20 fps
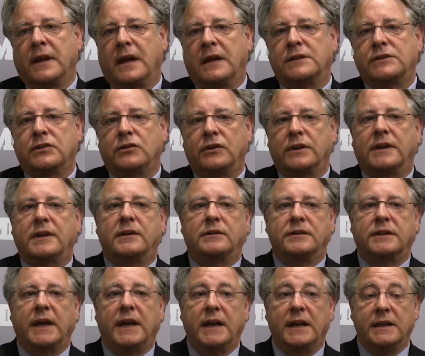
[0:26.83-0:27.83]
And so it
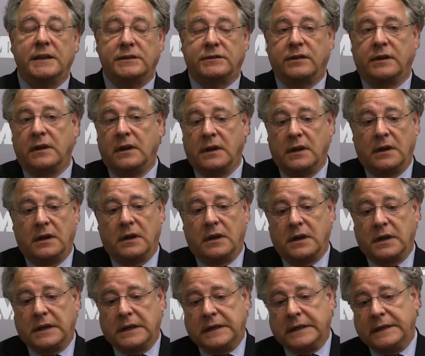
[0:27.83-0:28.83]
contains,
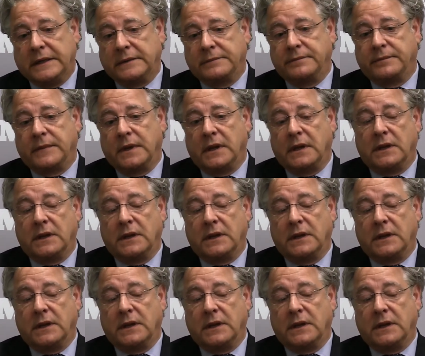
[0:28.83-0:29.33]
uh,